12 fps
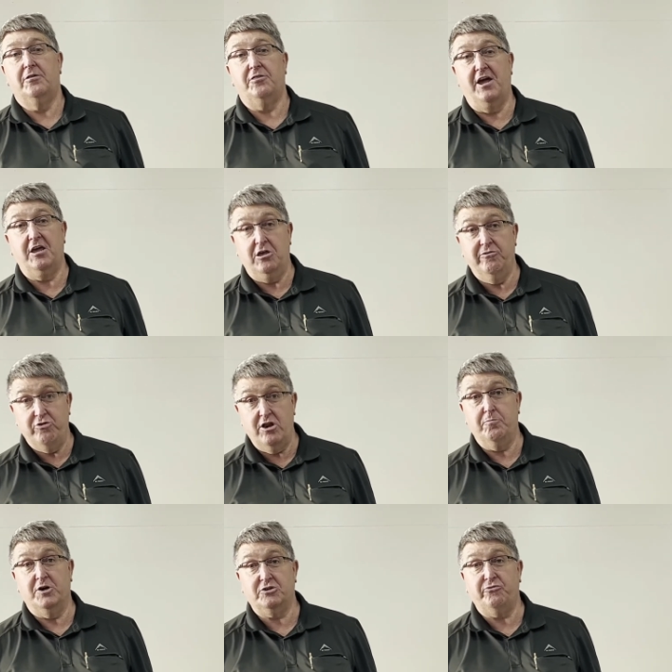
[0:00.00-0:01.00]
thank you very
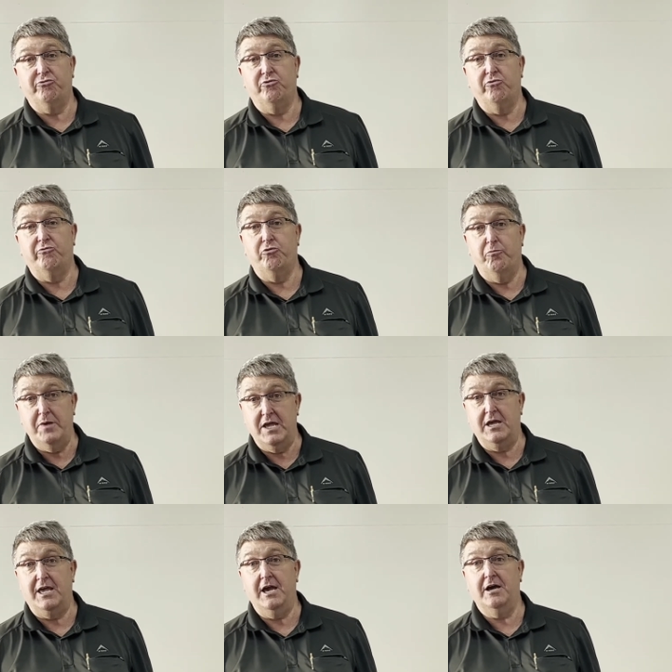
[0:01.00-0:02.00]
much for, for
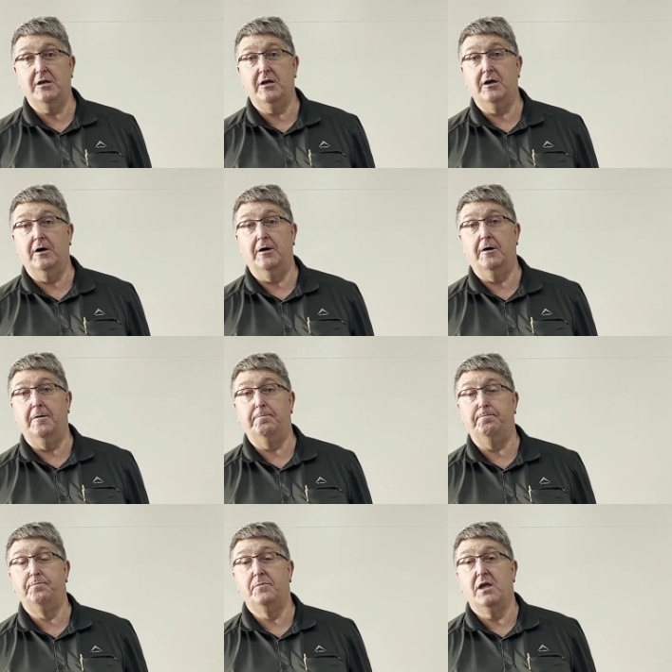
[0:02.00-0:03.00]
being here.
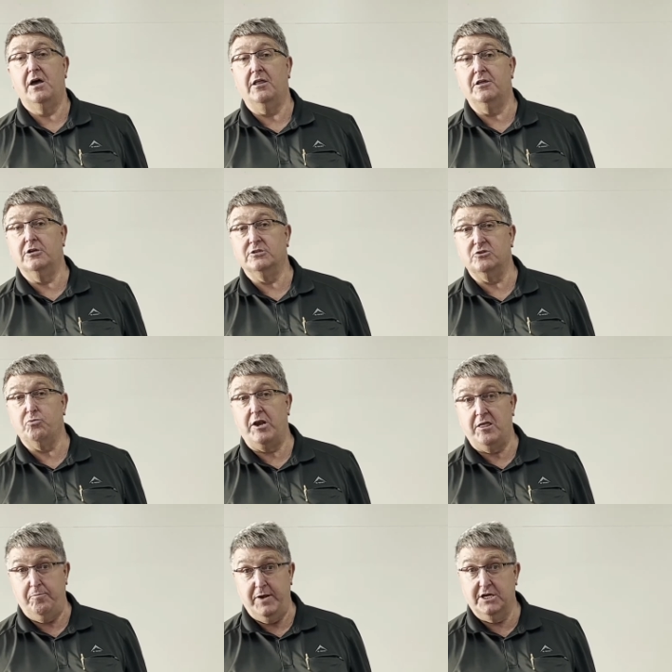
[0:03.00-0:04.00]
Um, I think this is one
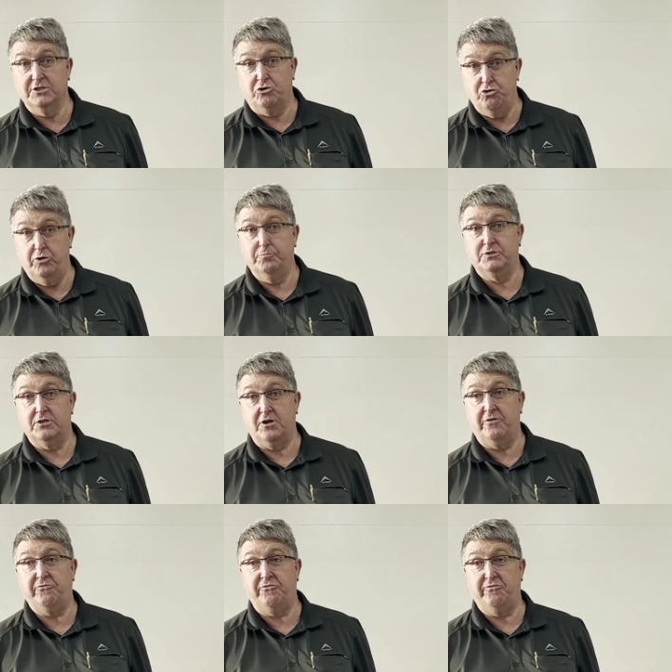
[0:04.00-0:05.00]
of the biggest groups that
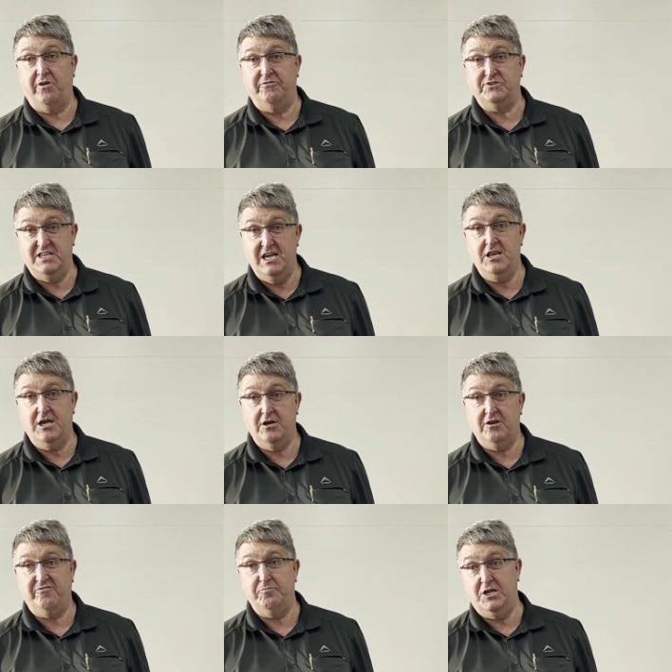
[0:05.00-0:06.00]
I've, I've seen here
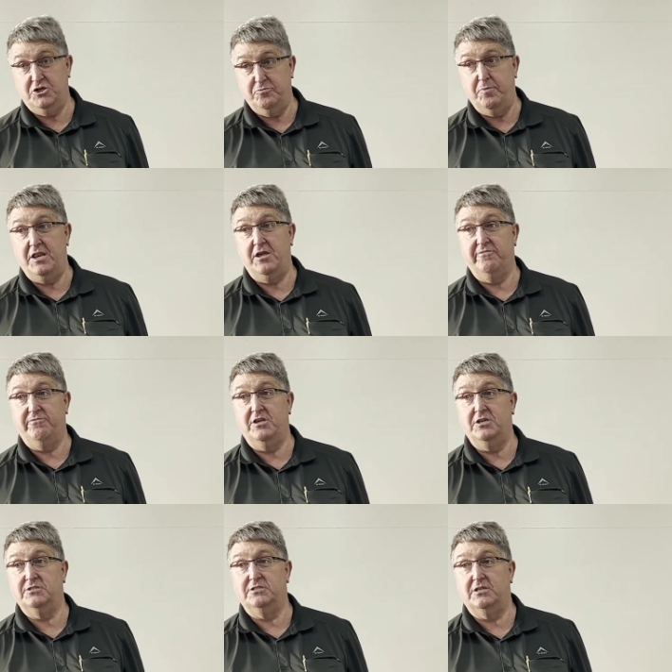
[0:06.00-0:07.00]
and I've been to many of
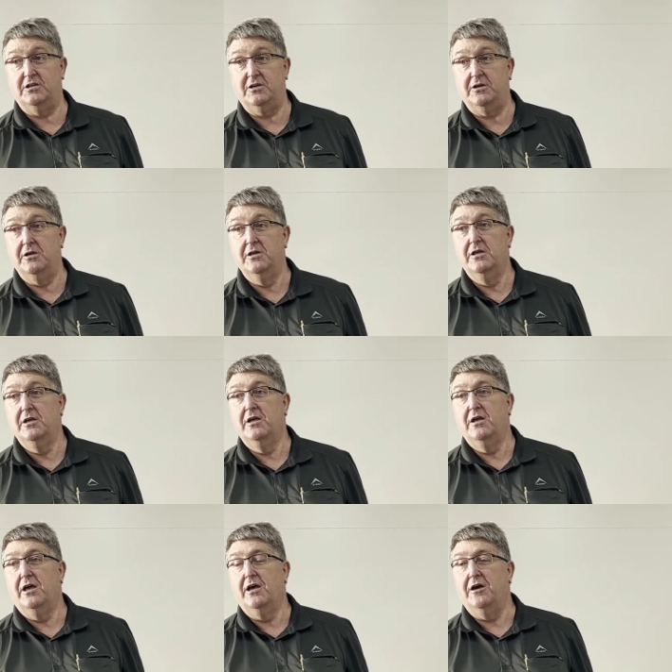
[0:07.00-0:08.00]
these uh,
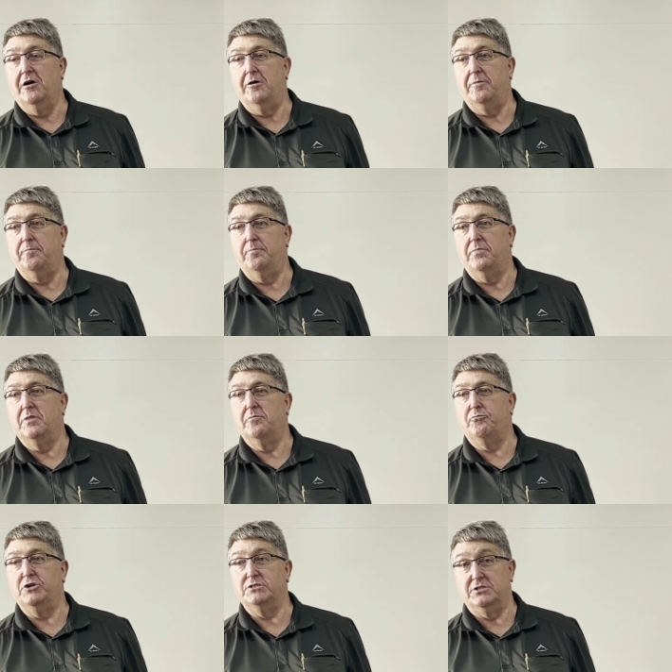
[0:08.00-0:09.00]
um,
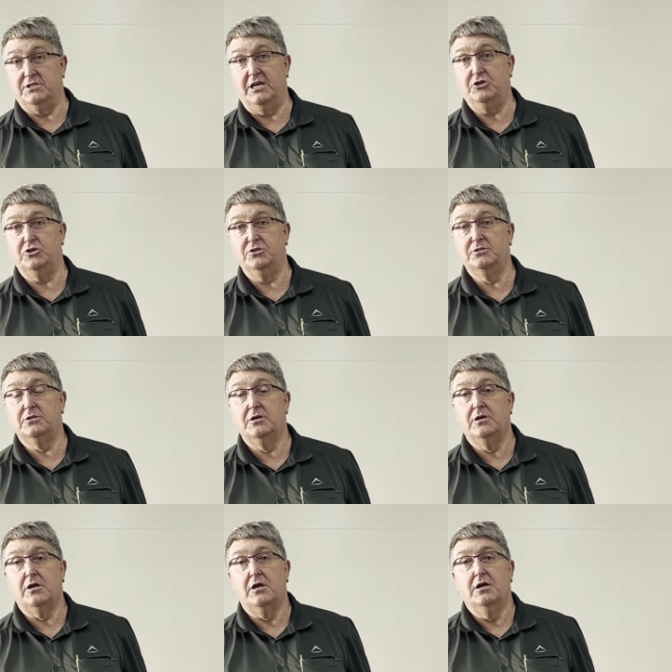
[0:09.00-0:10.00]
presentations.
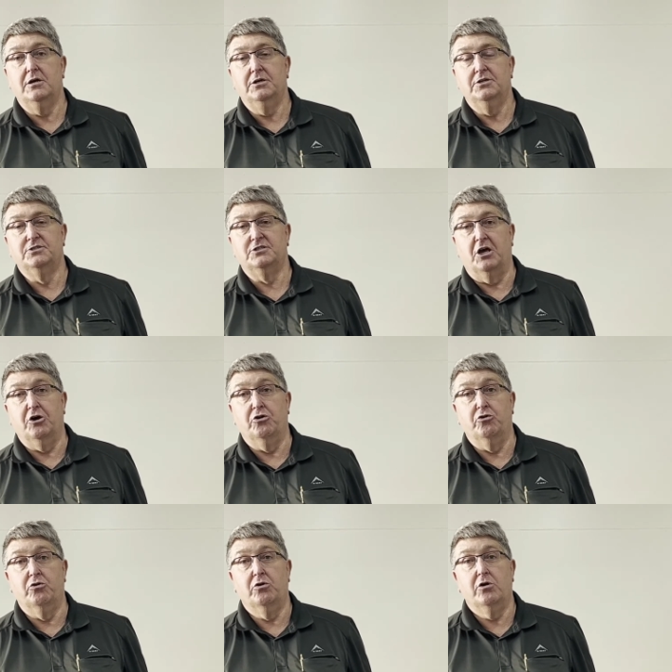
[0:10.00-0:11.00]

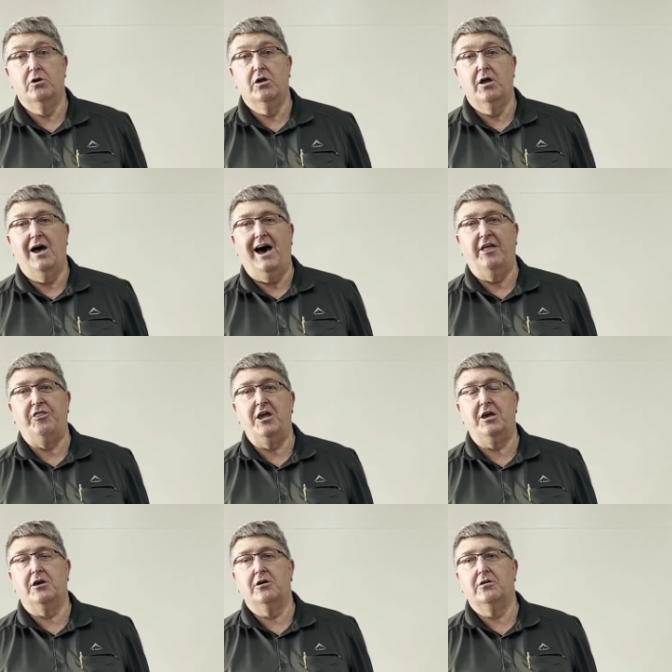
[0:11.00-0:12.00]
So I think